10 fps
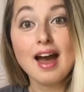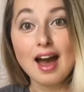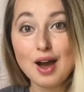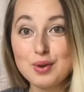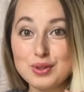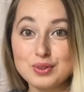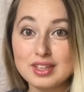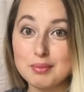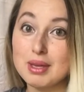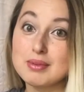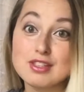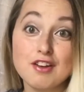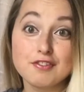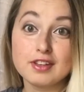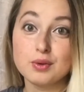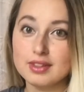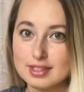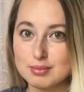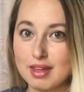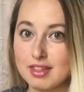how you get baby soft feet with
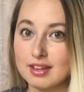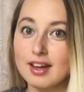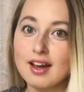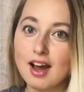this method.